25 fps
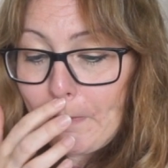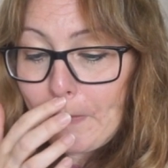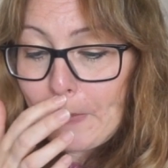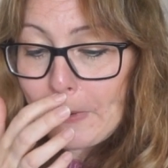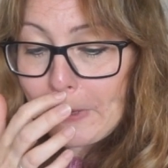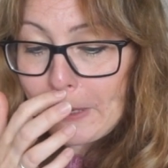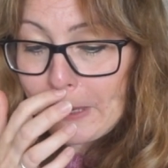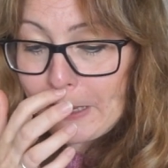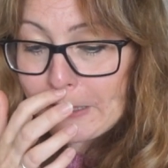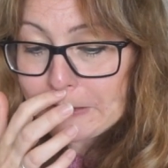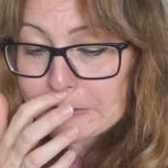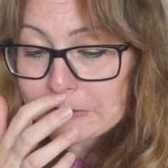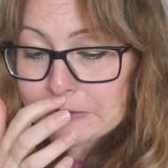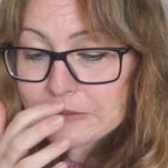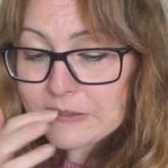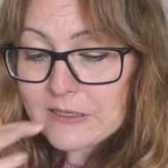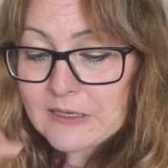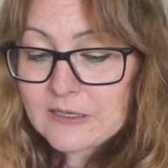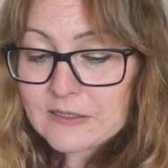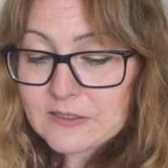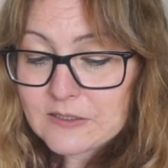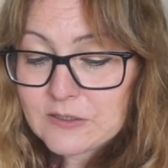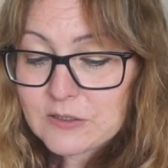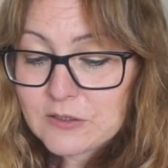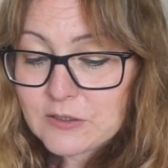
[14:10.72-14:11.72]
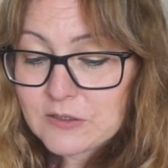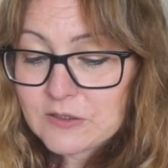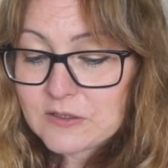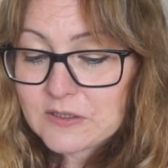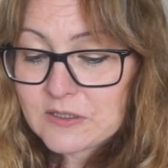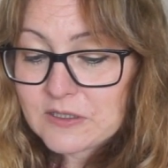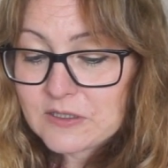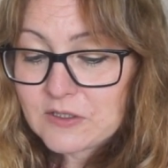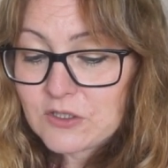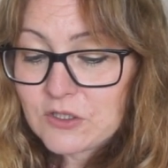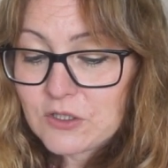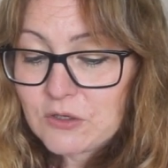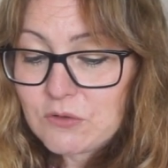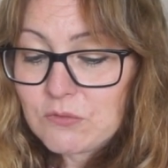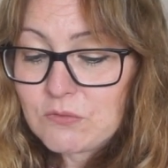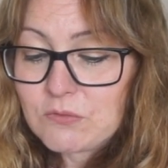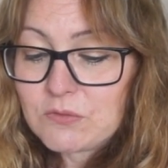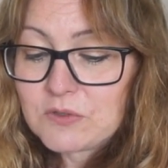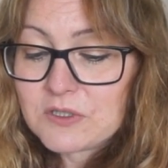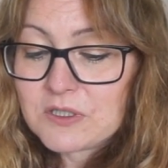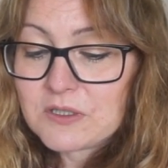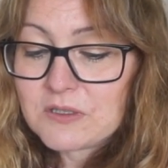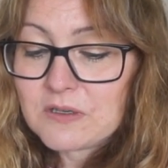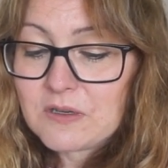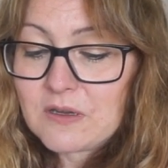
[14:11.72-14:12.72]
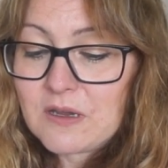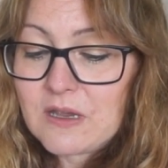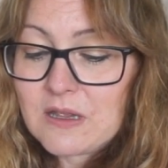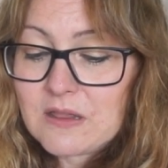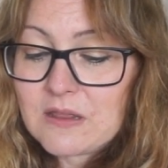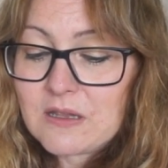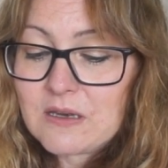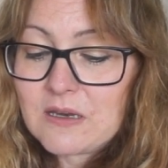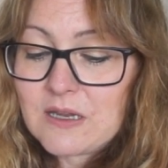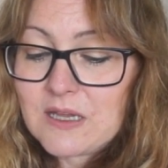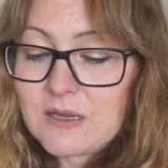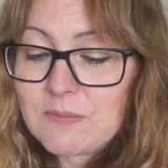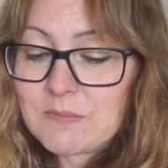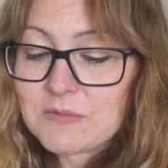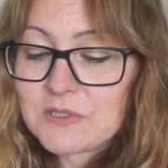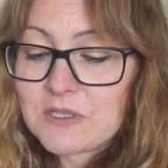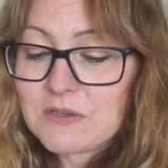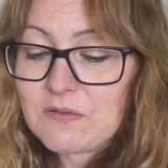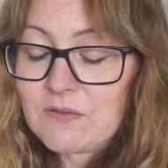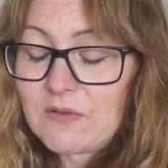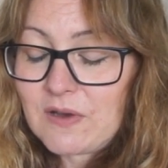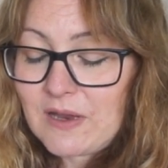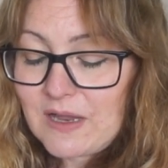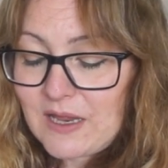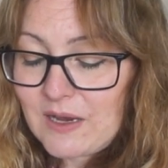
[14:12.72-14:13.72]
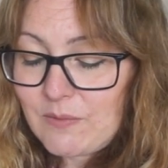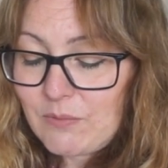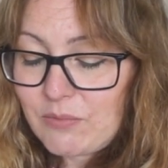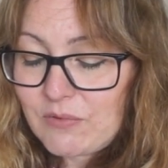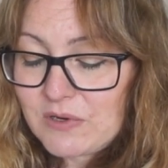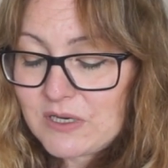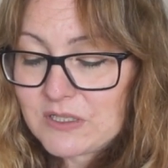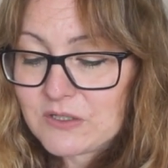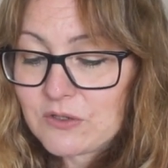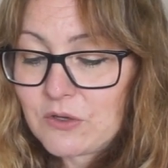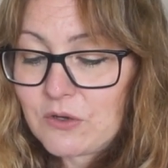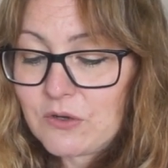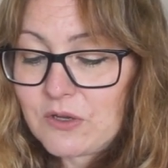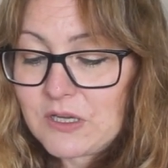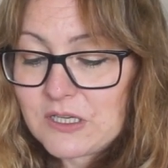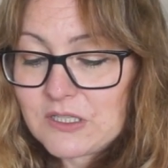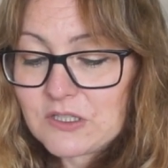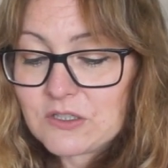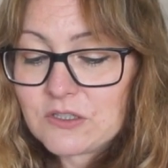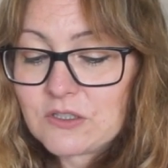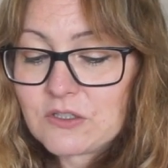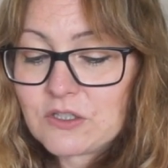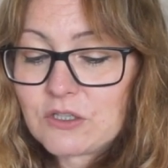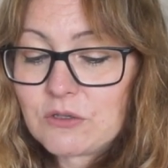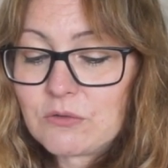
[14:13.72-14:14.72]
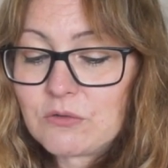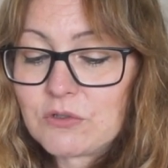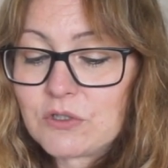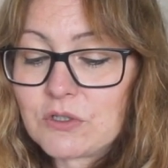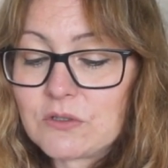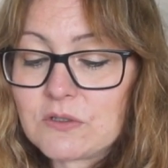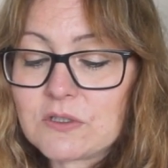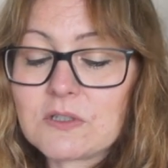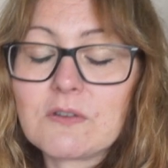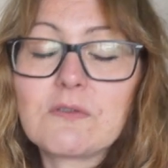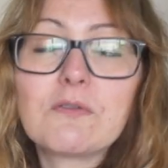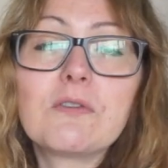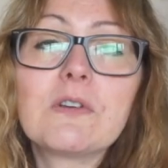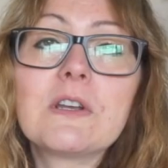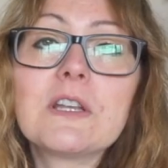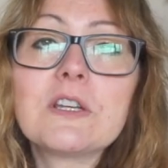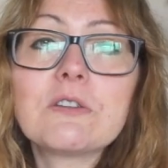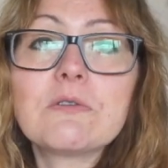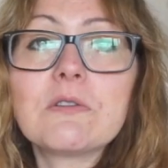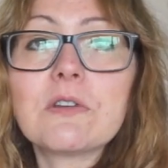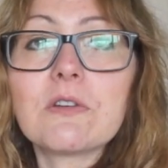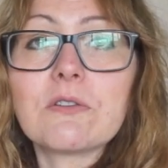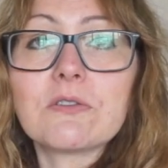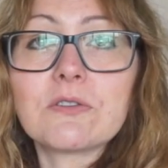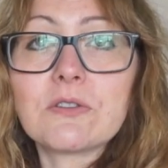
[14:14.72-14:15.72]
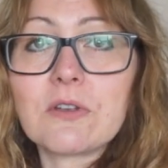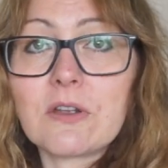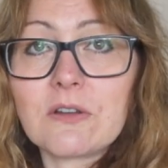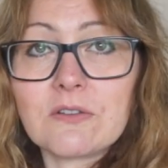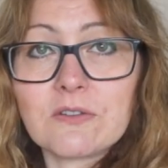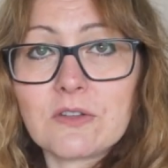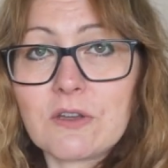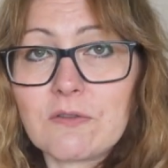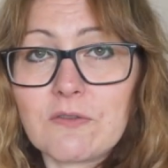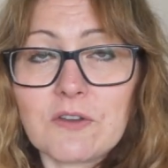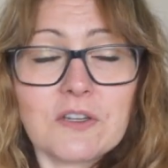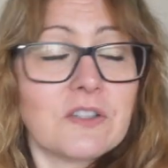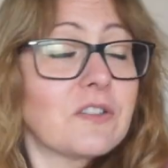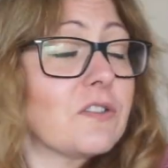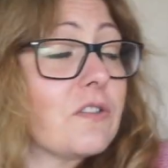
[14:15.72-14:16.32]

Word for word: but yes, it's just, it's used in the names of libraries or institutions for literary or scientific